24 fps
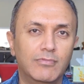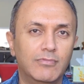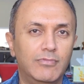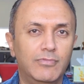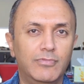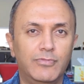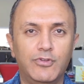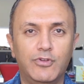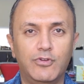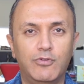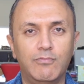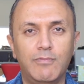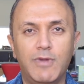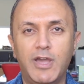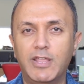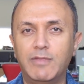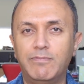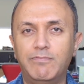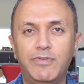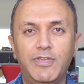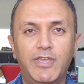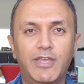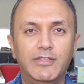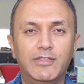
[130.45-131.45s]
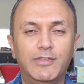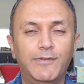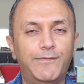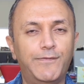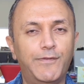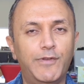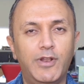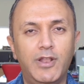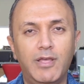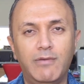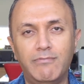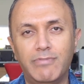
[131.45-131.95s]
there might be a
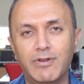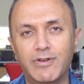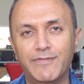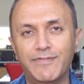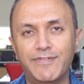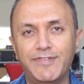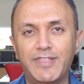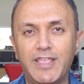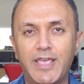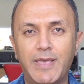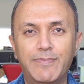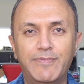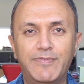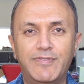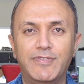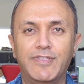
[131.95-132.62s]
different number of steps.